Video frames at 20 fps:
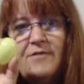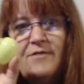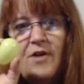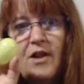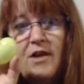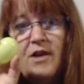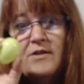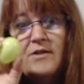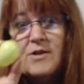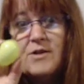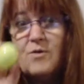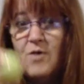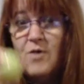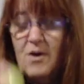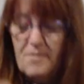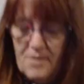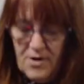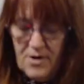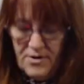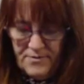while I was at
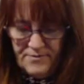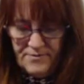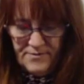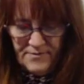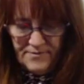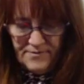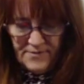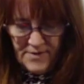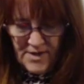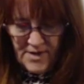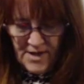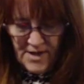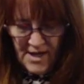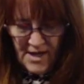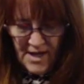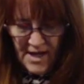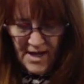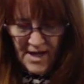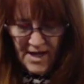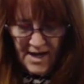Walmart.
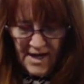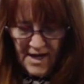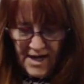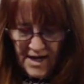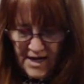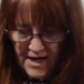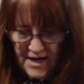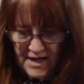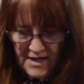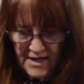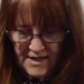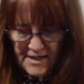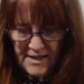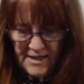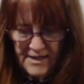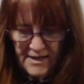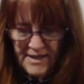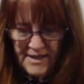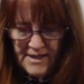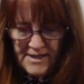And
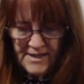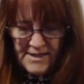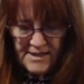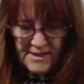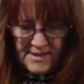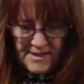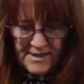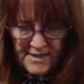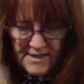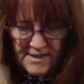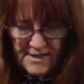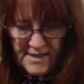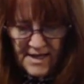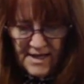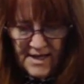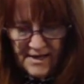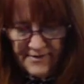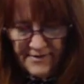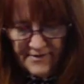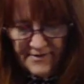this is the
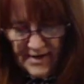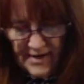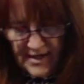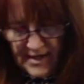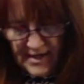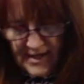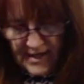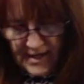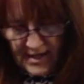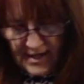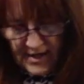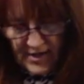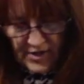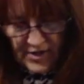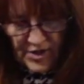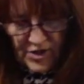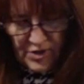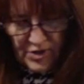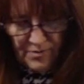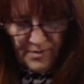stuff in
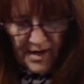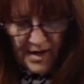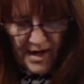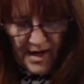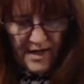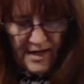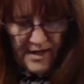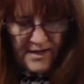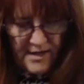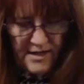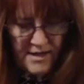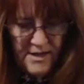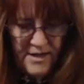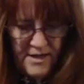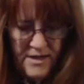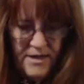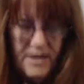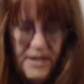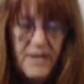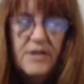here to make
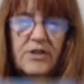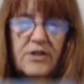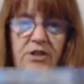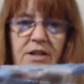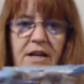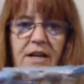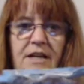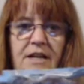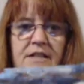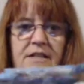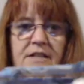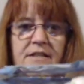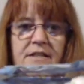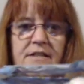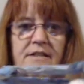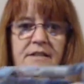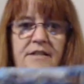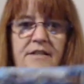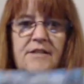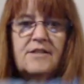
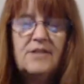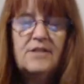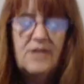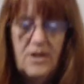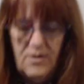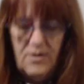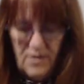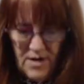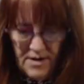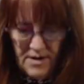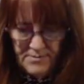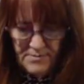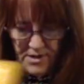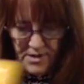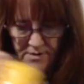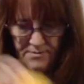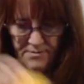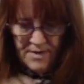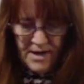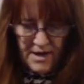chickens. So I'm
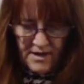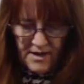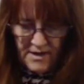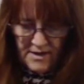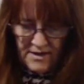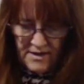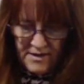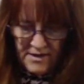going to make